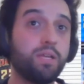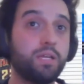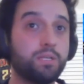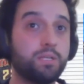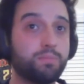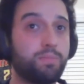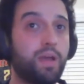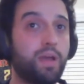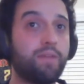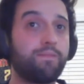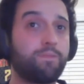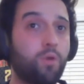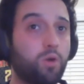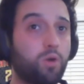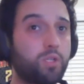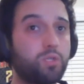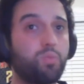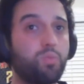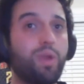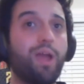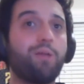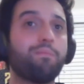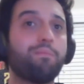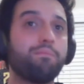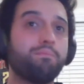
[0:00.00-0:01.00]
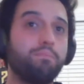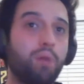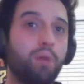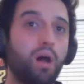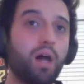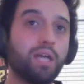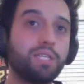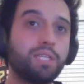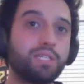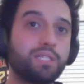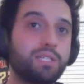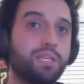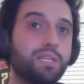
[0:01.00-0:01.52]
is my first round
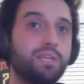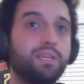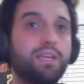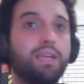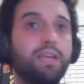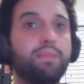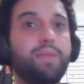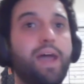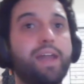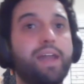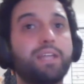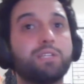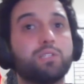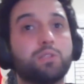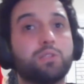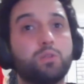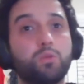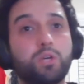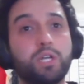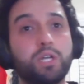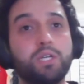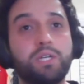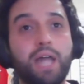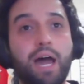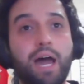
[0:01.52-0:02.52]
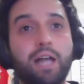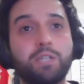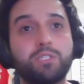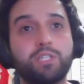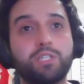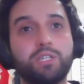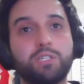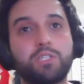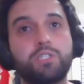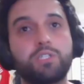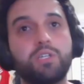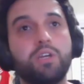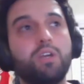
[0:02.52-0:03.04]
bust, and that is Luka
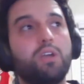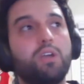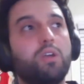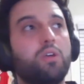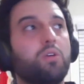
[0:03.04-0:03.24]
Doncic,